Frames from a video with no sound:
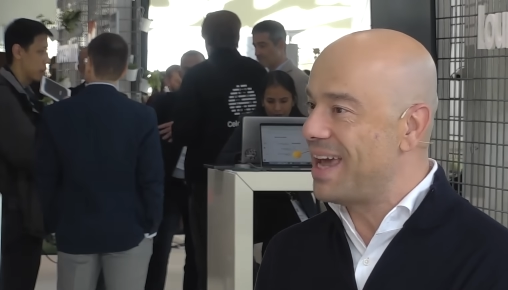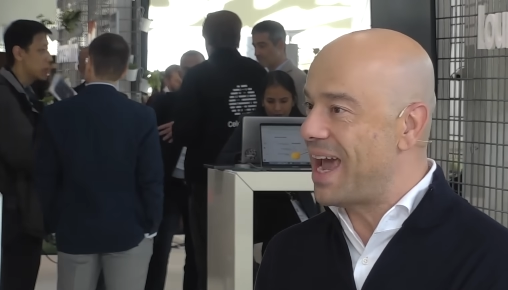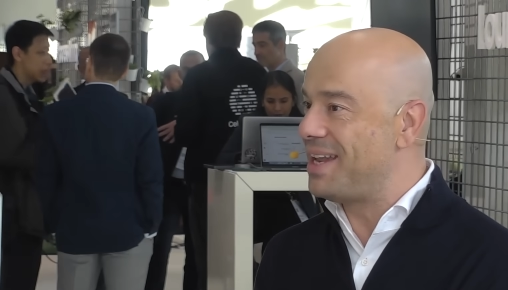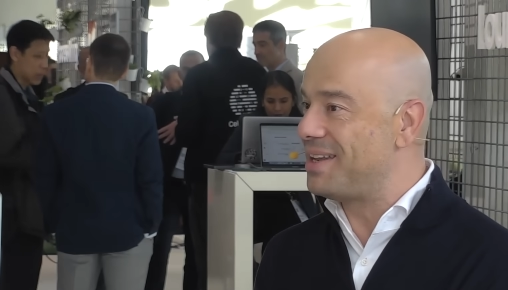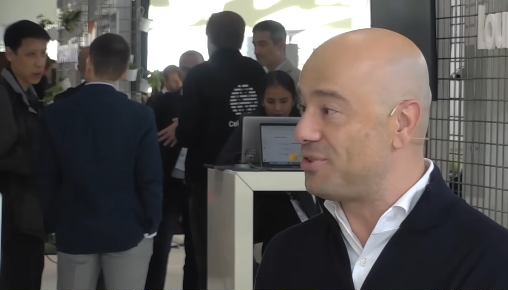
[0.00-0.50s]

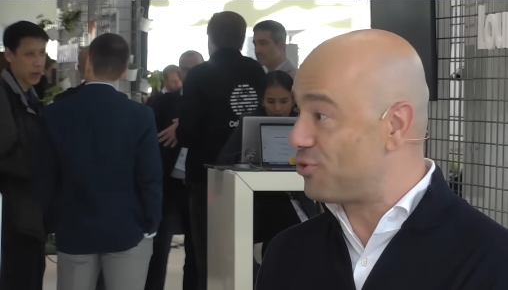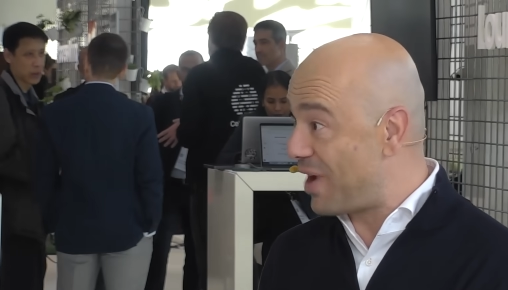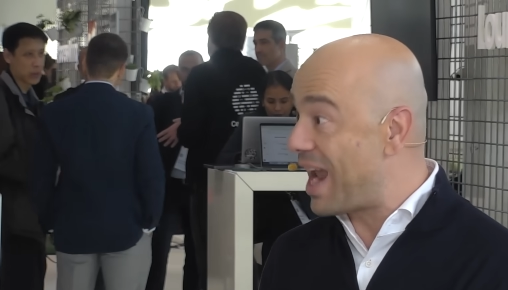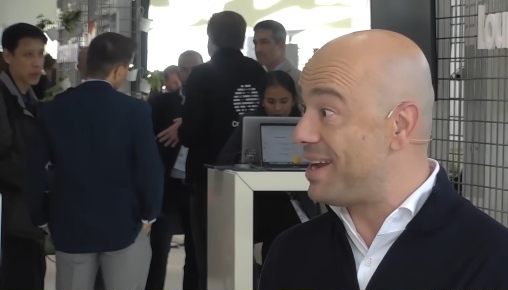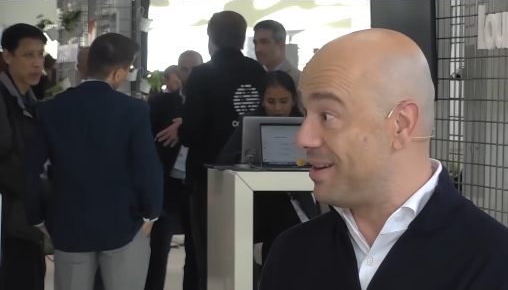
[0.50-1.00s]
Speaker 1: and
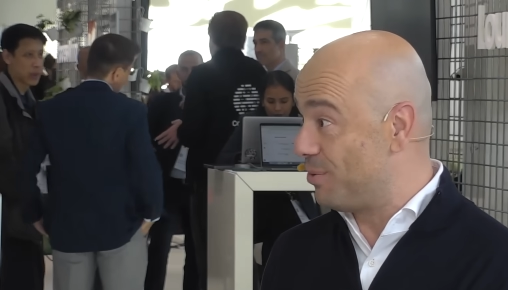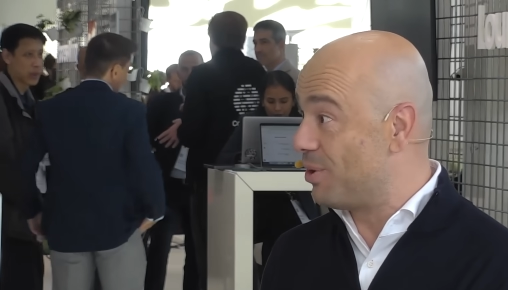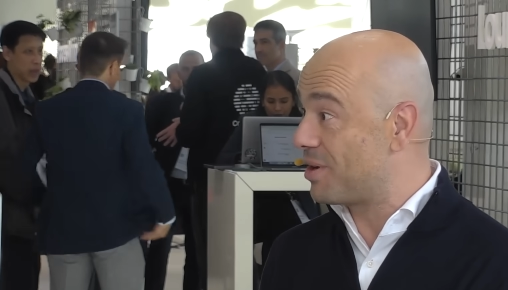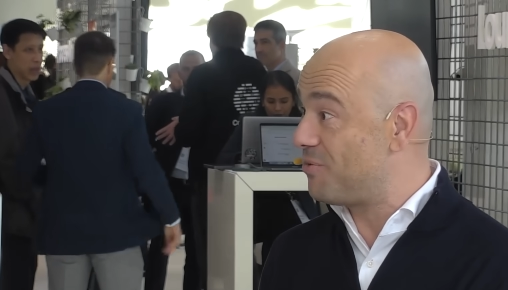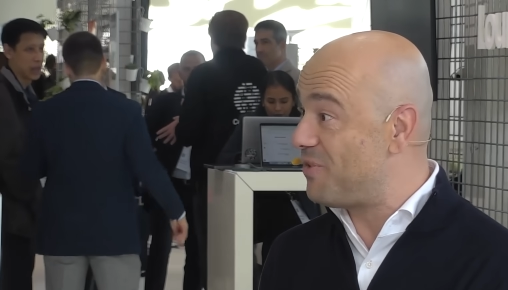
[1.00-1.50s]
train
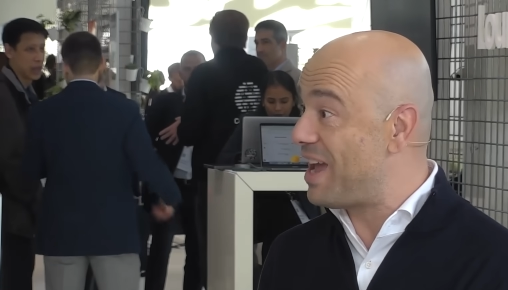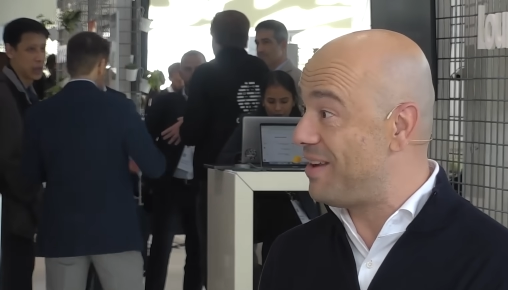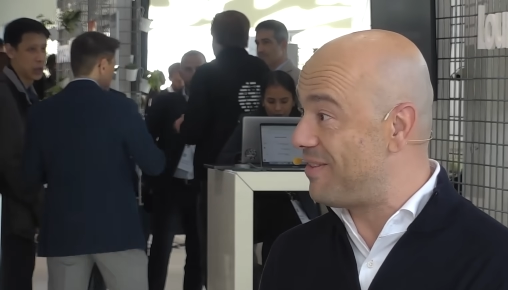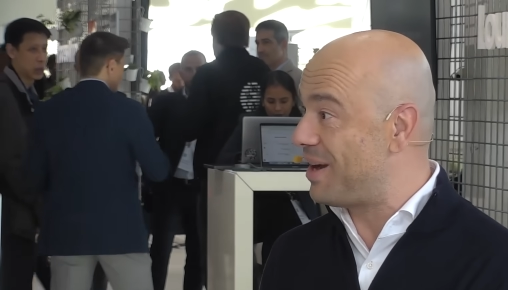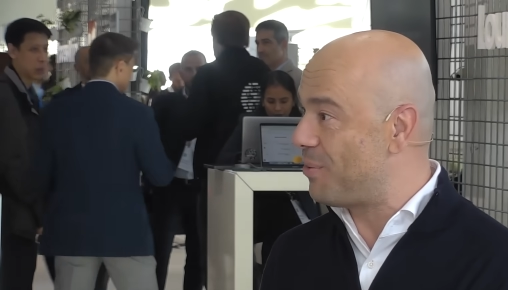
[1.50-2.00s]
work
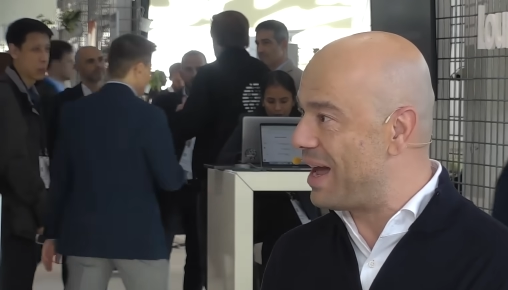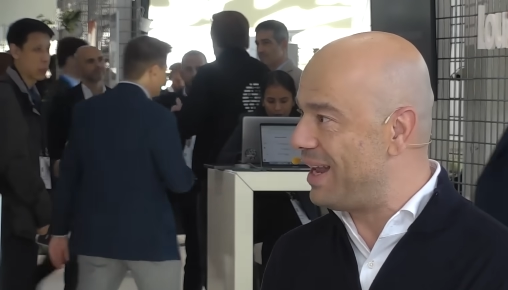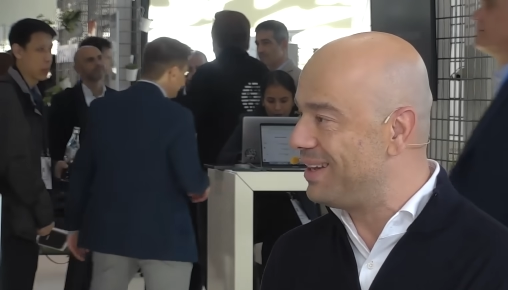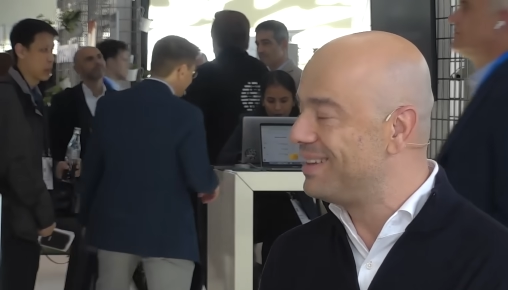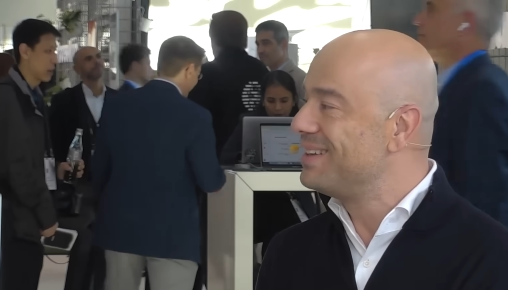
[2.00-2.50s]
very, very well.